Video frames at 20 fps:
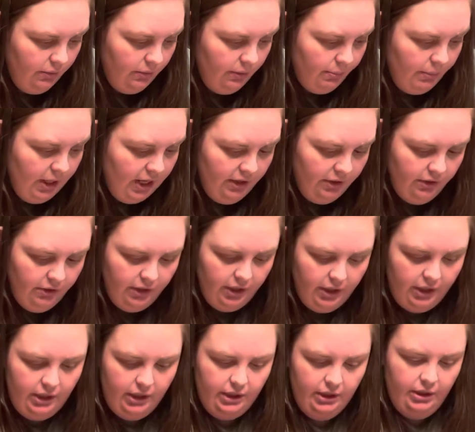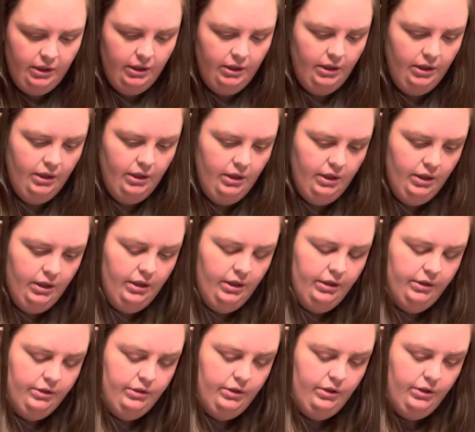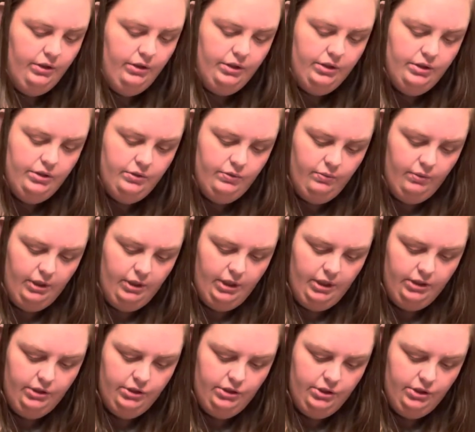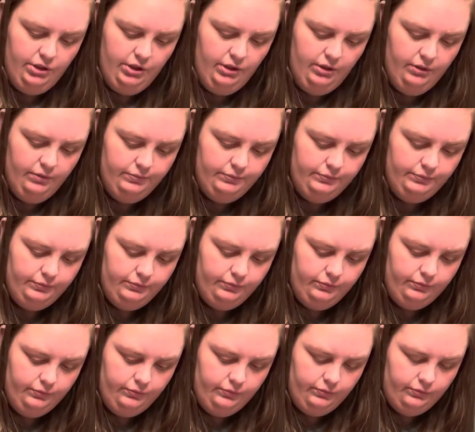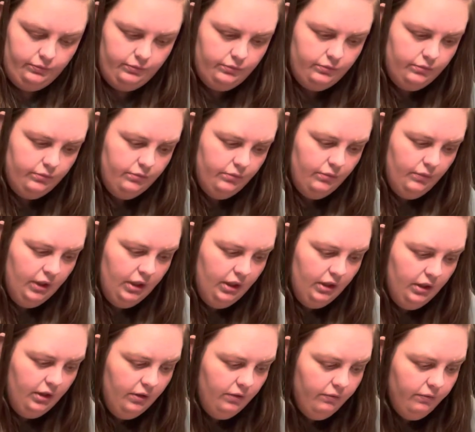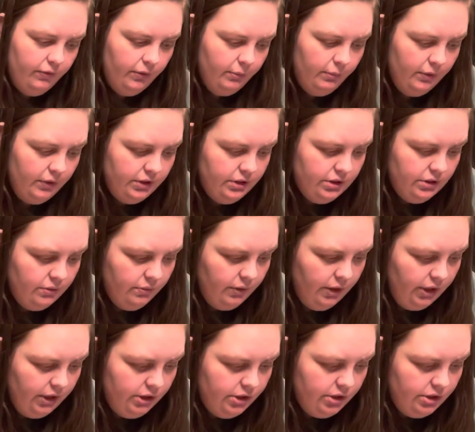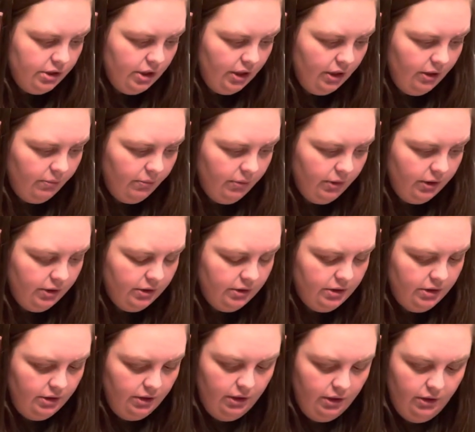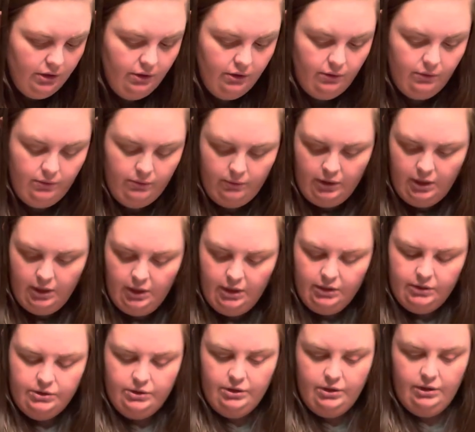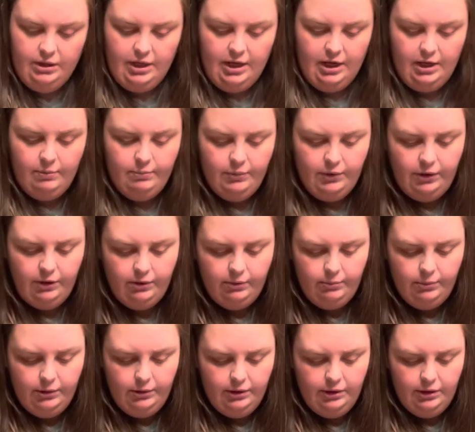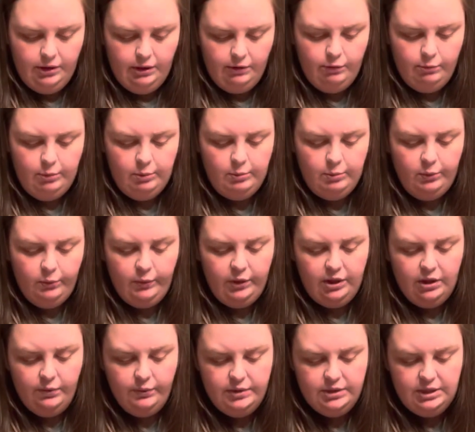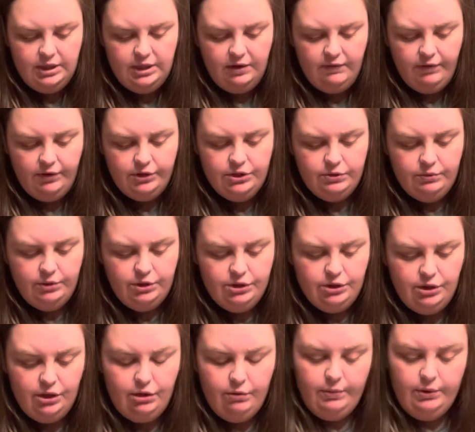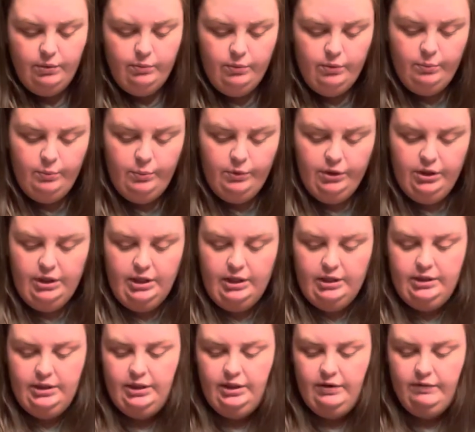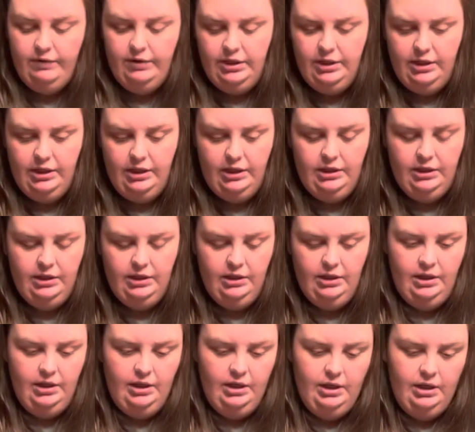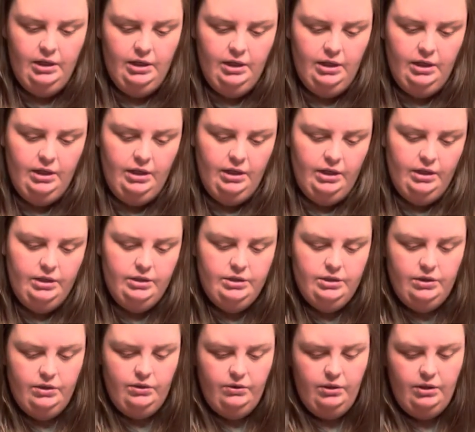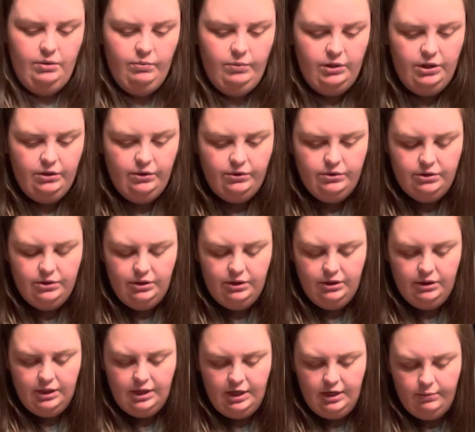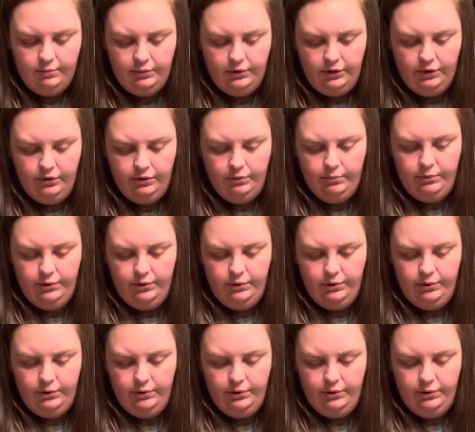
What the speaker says: battery to the switch, and then from the switch I want to go to the light bulb. And remember, we always have our switch open when we're connecting everything. And so then we go to the light bulb.